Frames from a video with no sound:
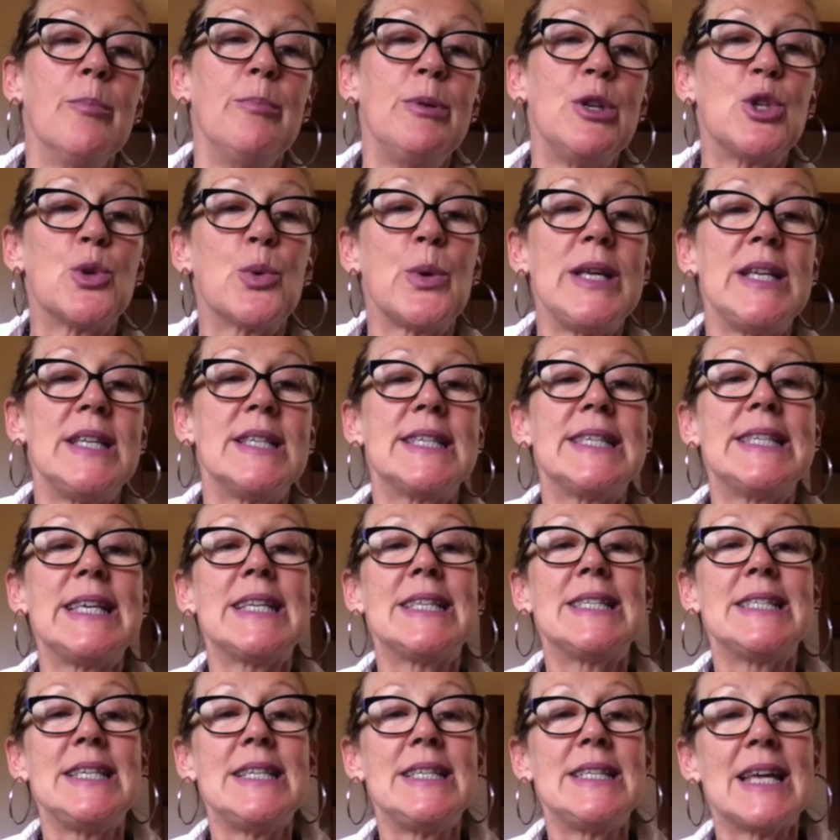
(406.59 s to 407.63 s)
between
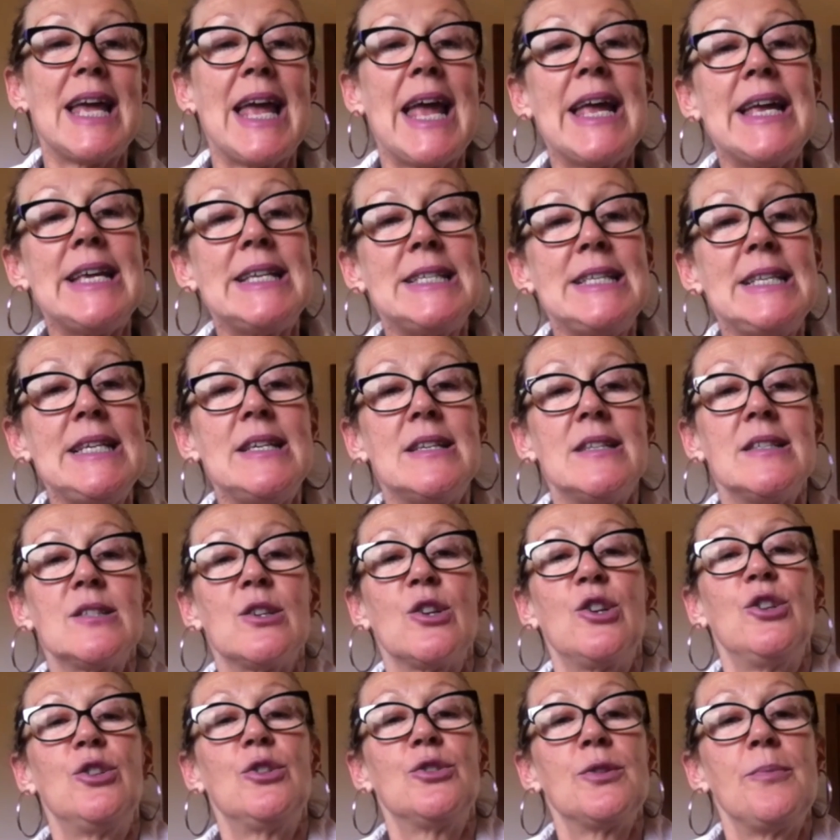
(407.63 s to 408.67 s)
60 to 80
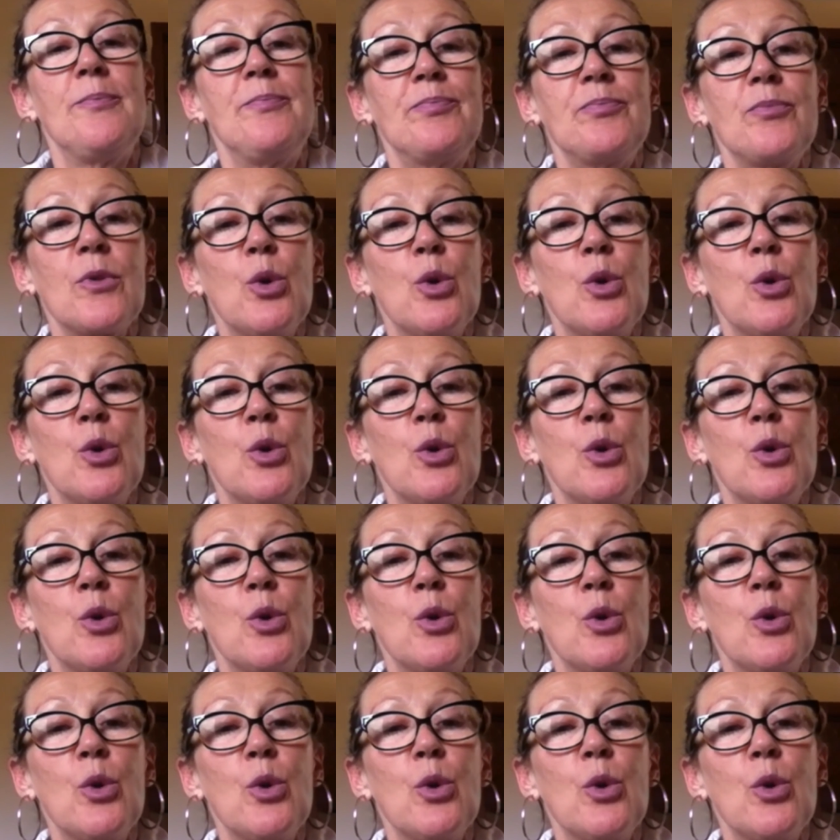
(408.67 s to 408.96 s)
years old,